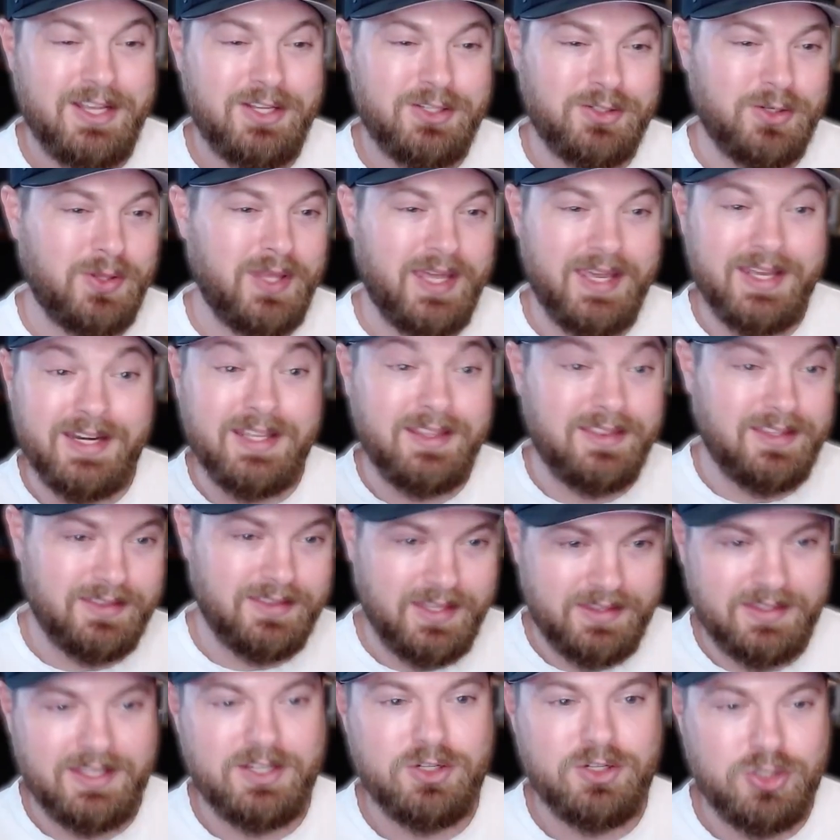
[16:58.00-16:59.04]
so that anything
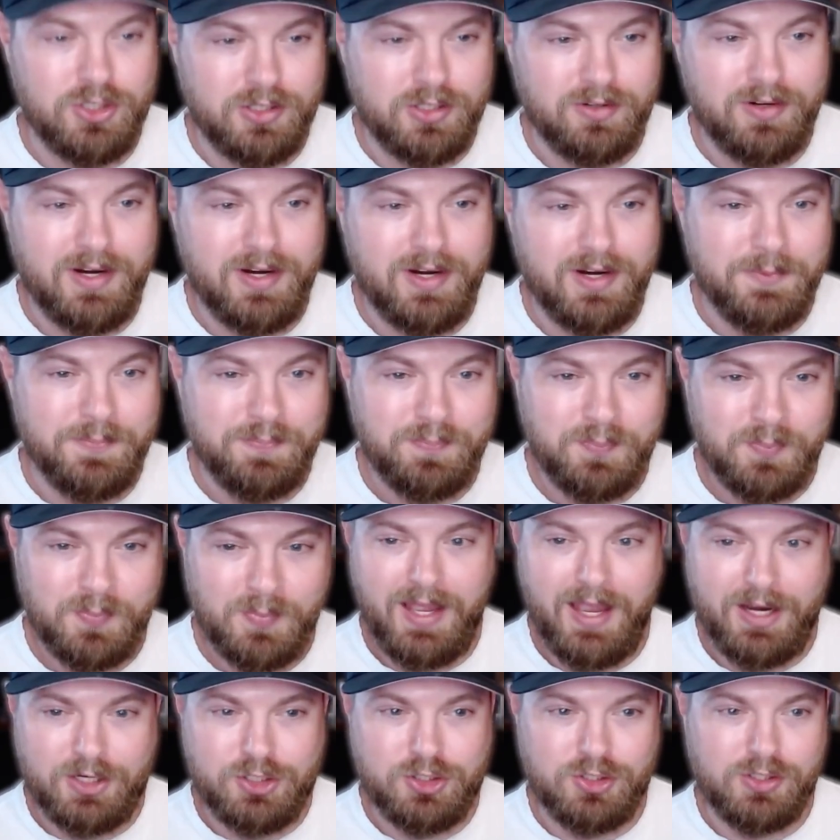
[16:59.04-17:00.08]
that they generate
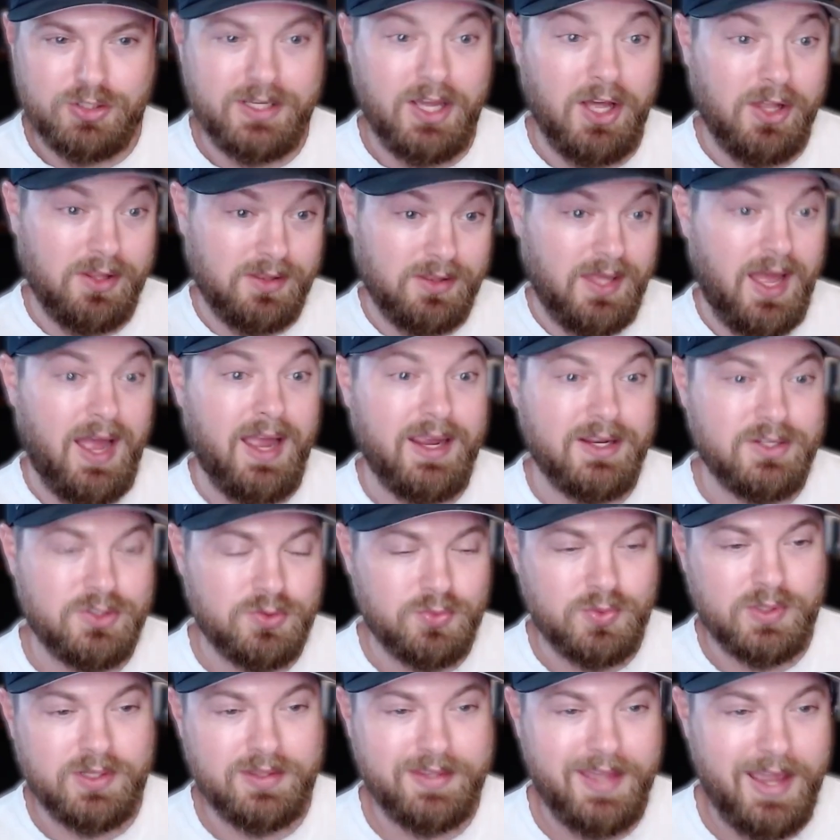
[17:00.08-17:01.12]
actually aligns
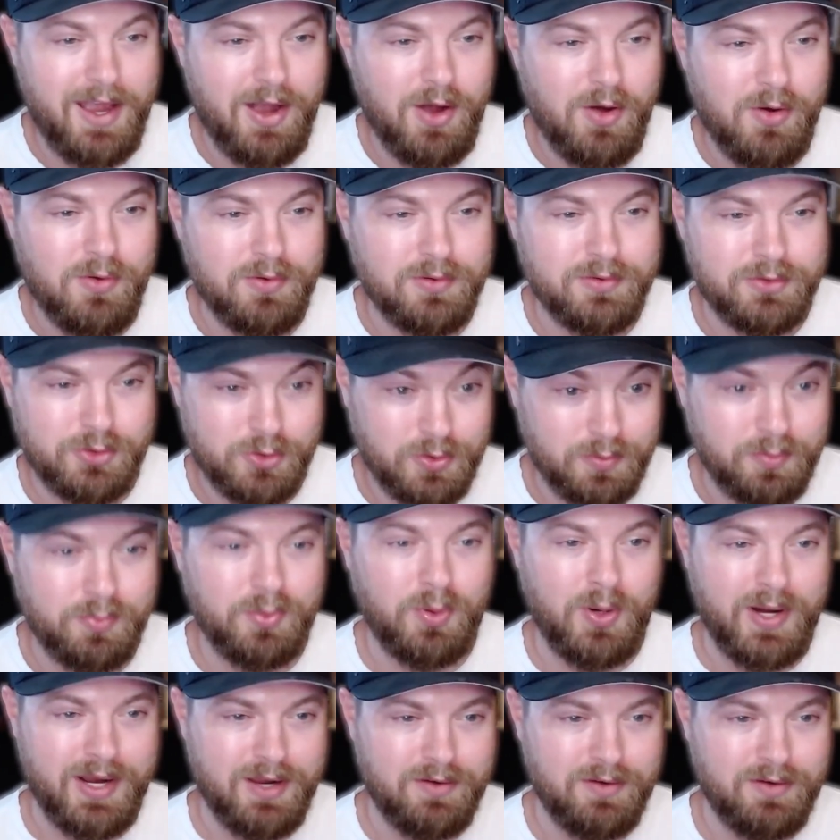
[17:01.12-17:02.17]
with how your
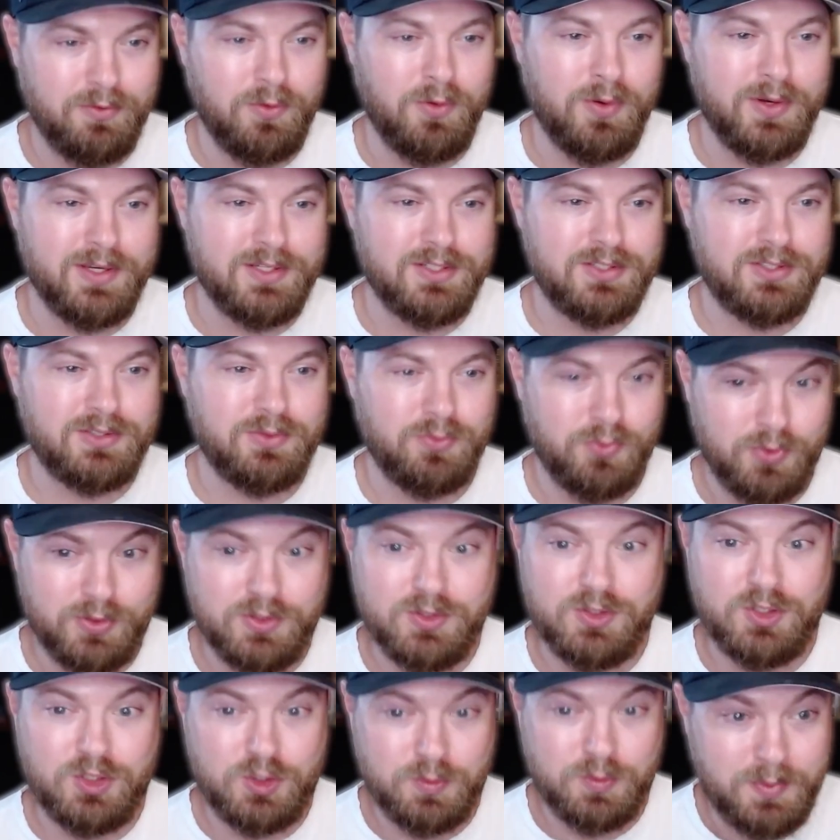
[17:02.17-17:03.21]
brand voice would
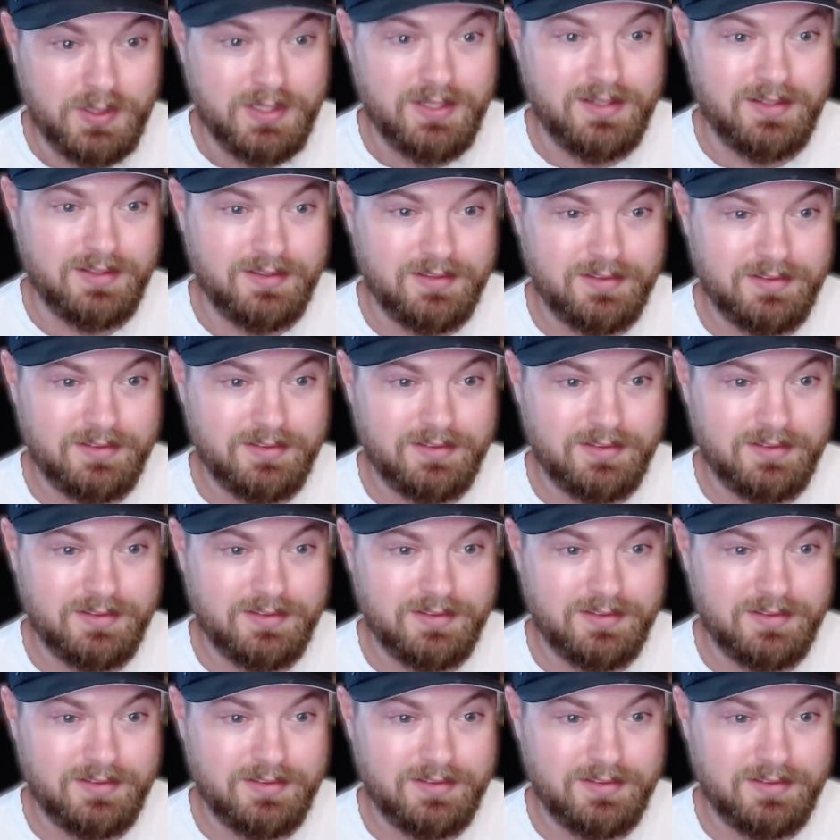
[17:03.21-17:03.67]
speak